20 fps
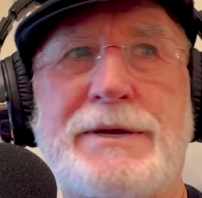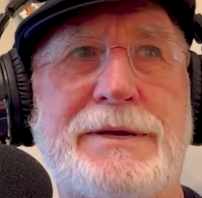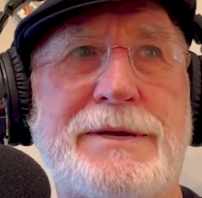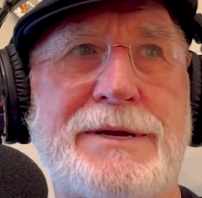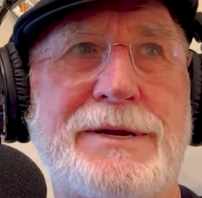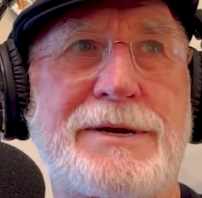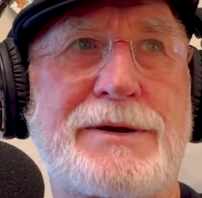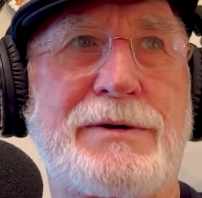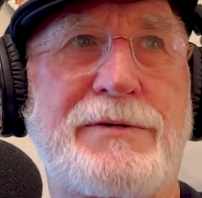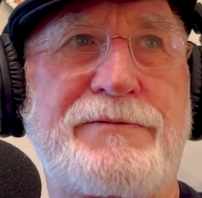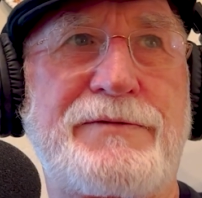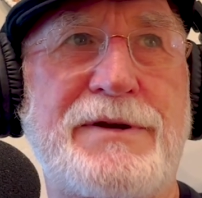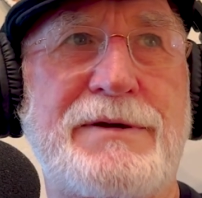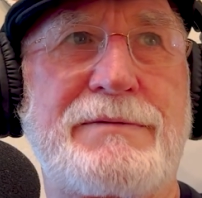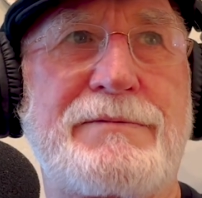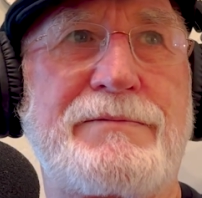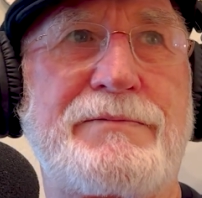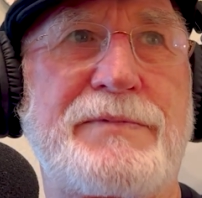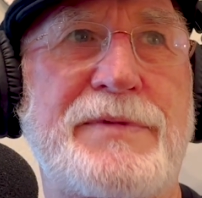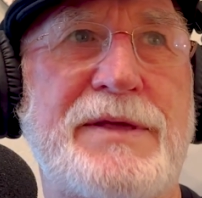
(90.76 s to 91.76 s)
He knows a guy
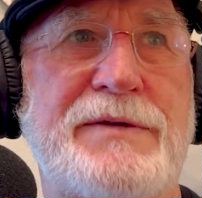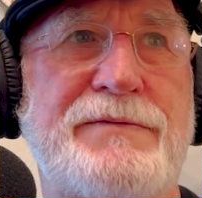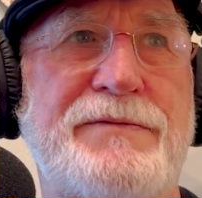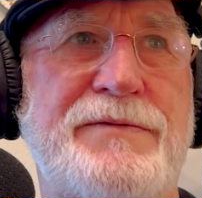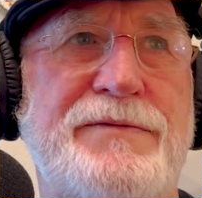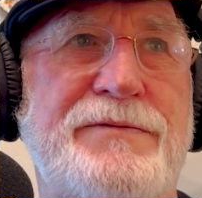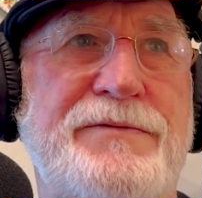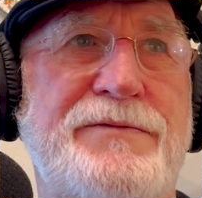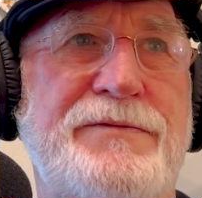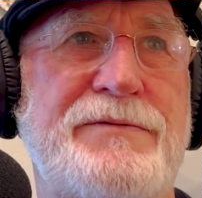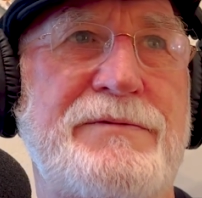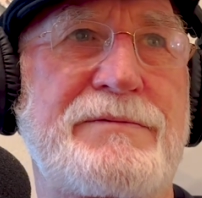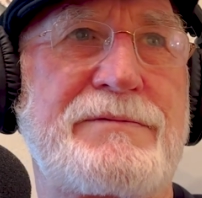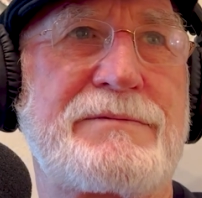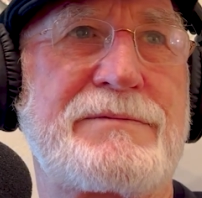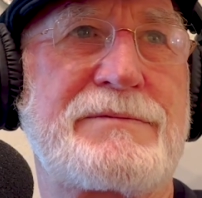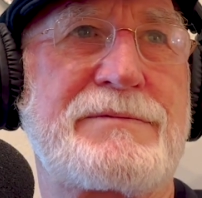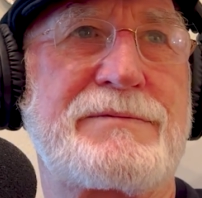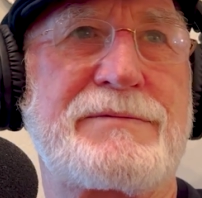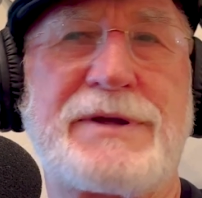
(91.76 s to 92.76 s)
who knows a guy,
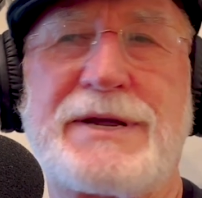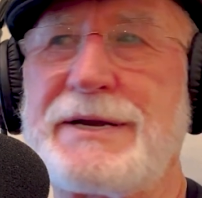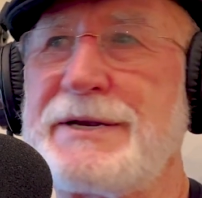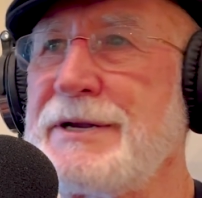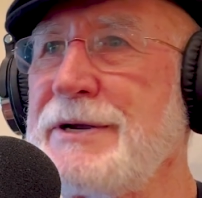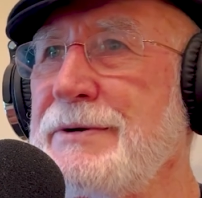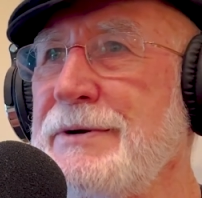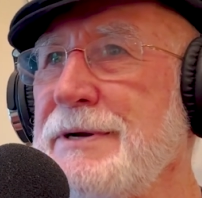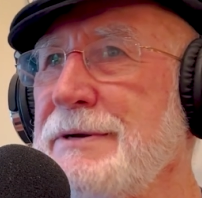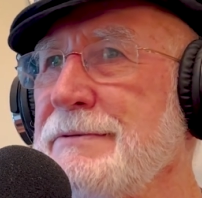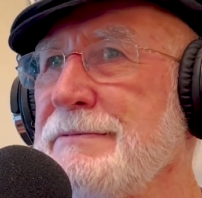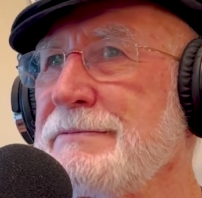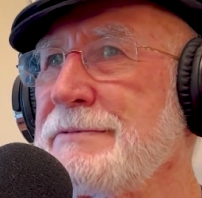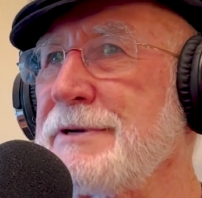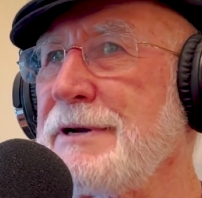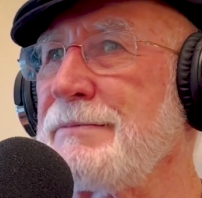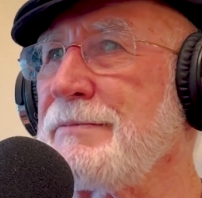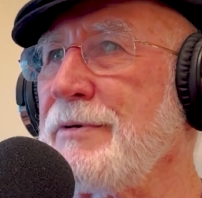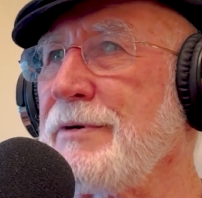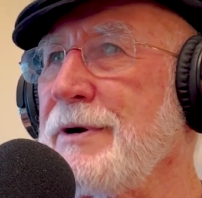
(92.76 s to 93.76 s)
and he knew it, and
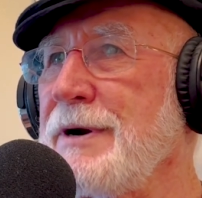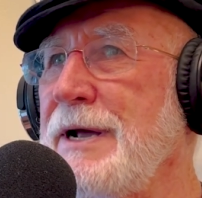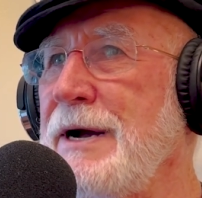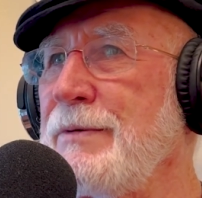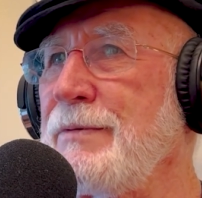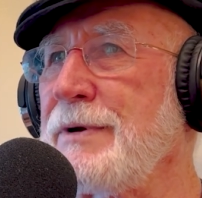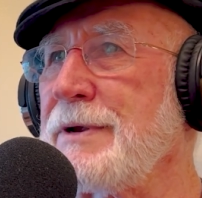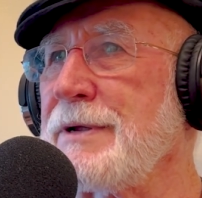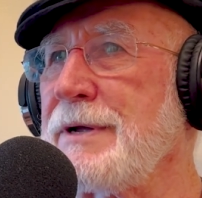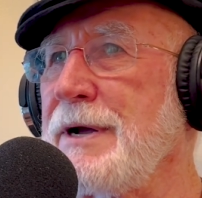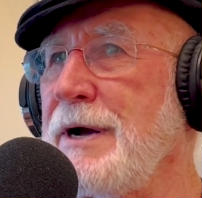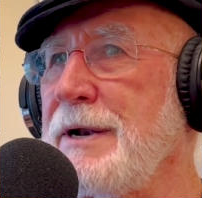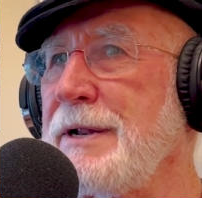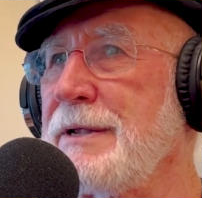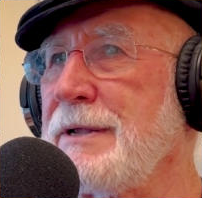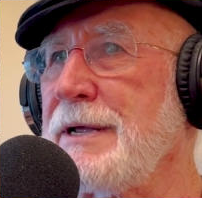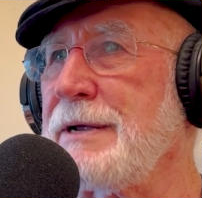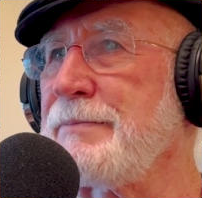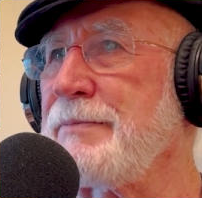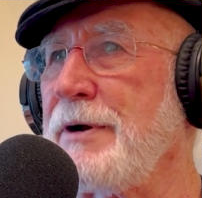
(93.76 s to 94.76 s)
somewhere, and I went and got it,
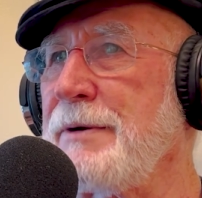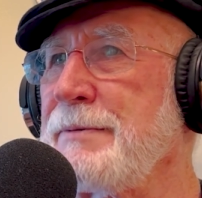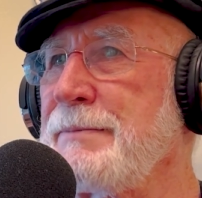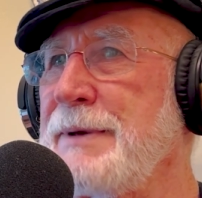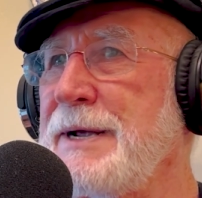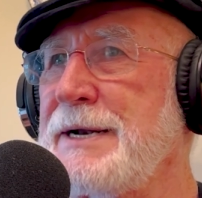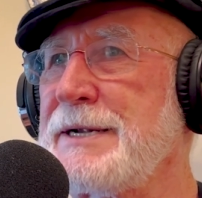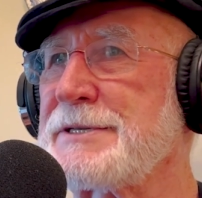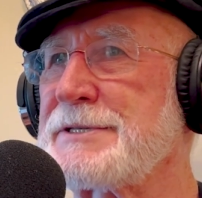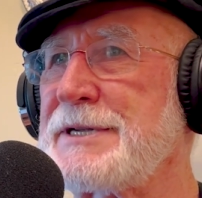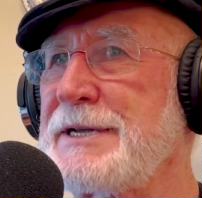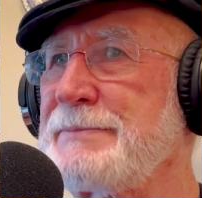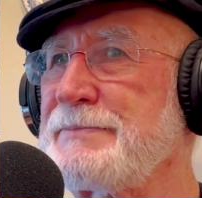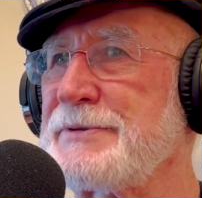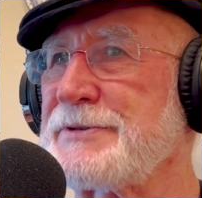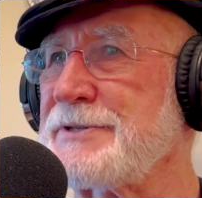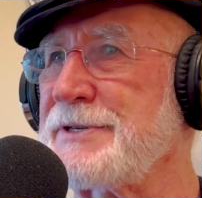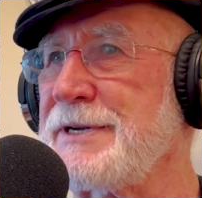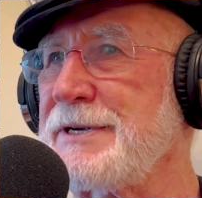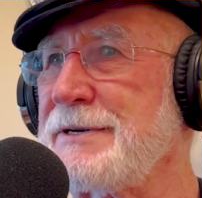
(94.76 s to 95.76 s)
and he probably made his
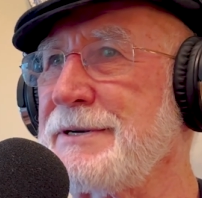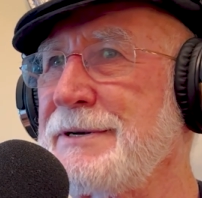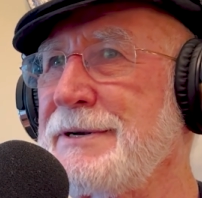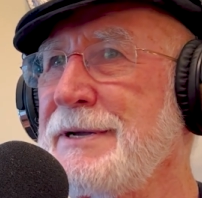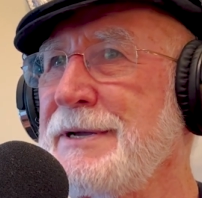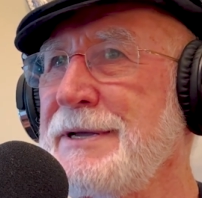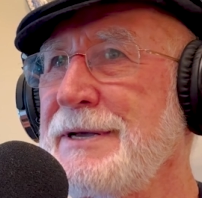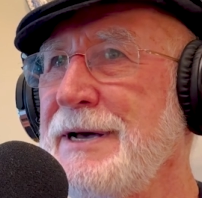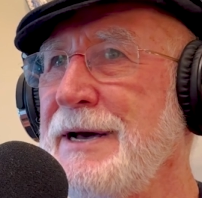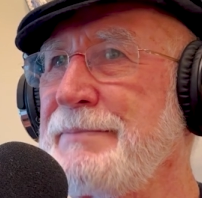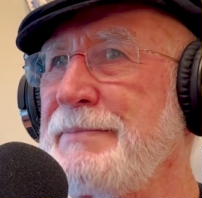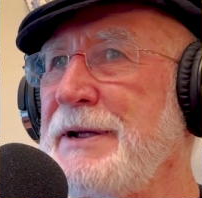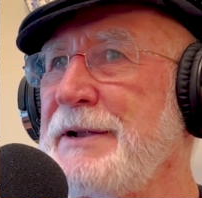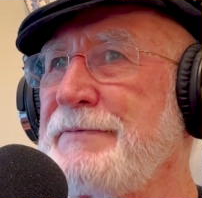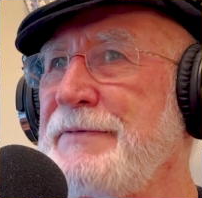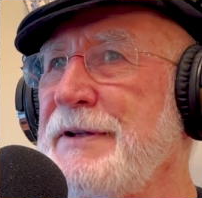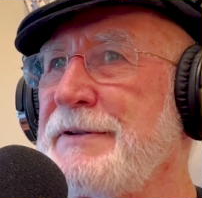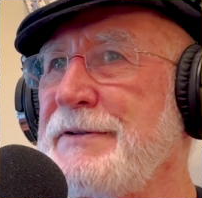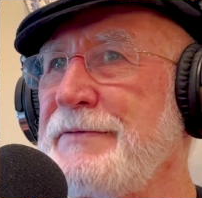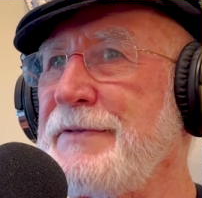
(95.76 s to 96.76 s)
10%, and I paid
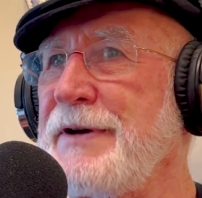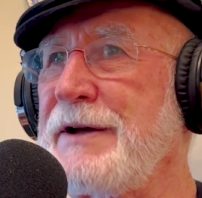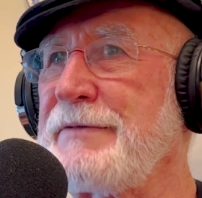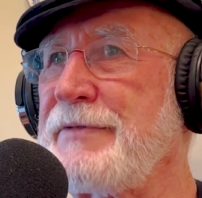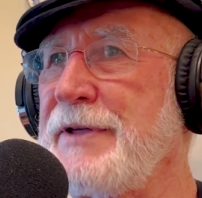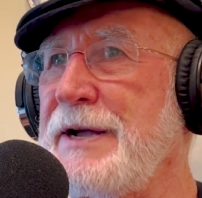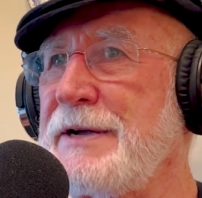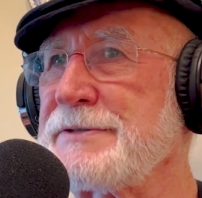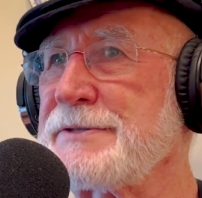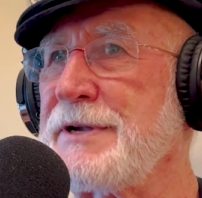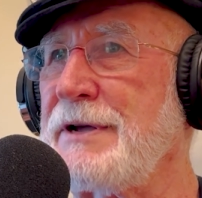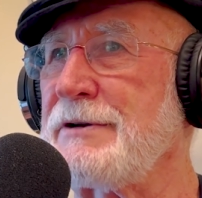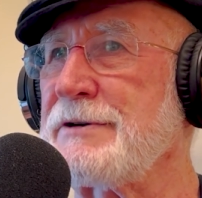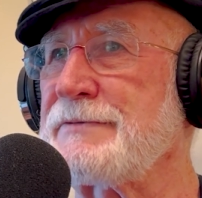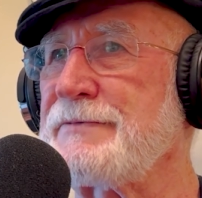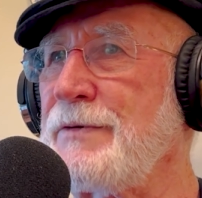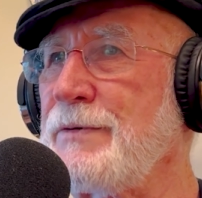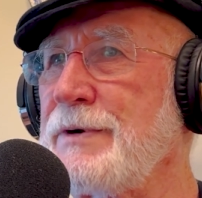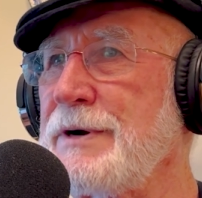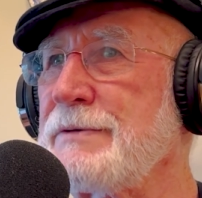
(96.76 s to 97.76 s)
$55,000
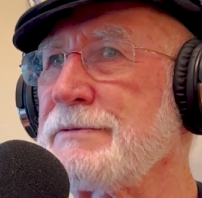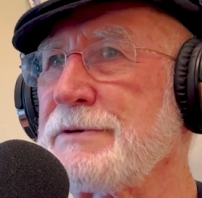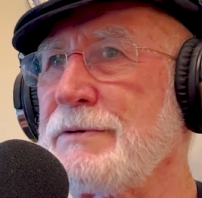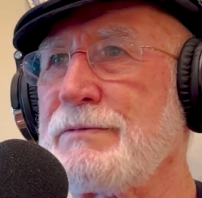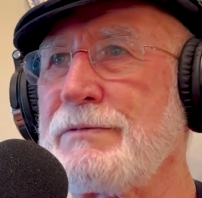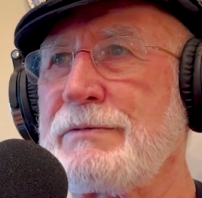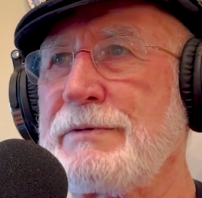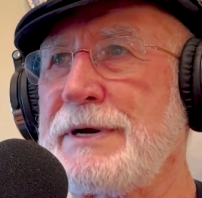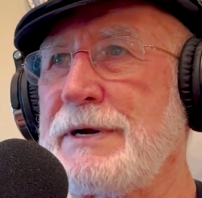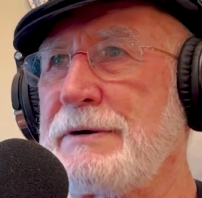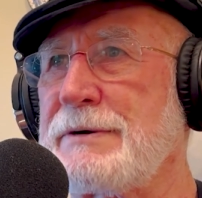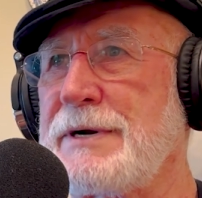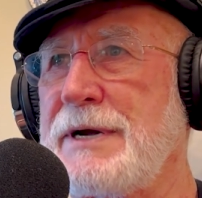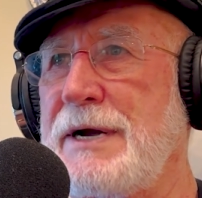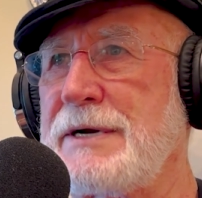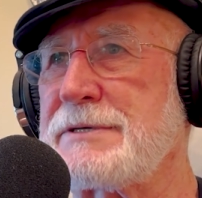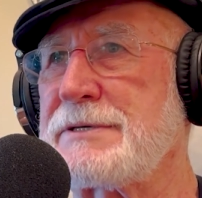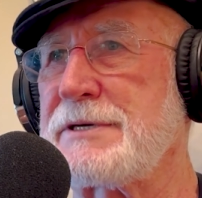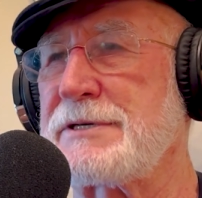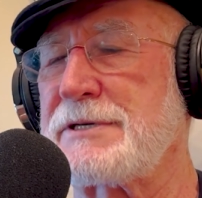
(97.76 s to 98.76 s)
for it. It was real
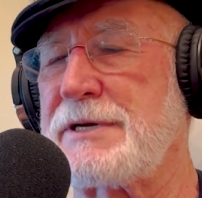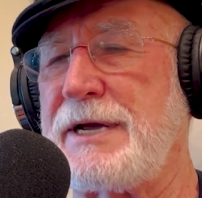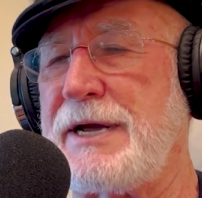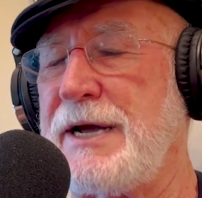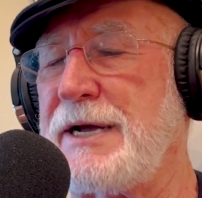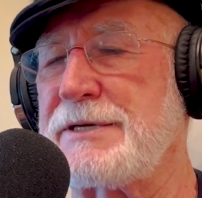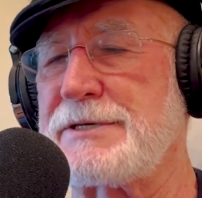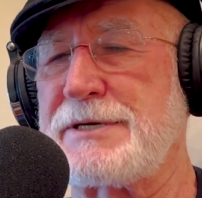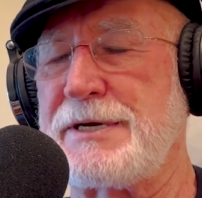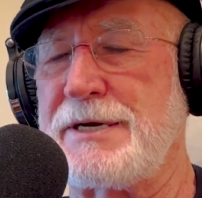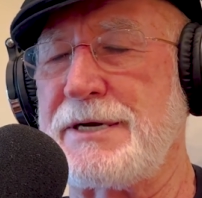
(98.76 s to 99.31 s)
nice, just cash.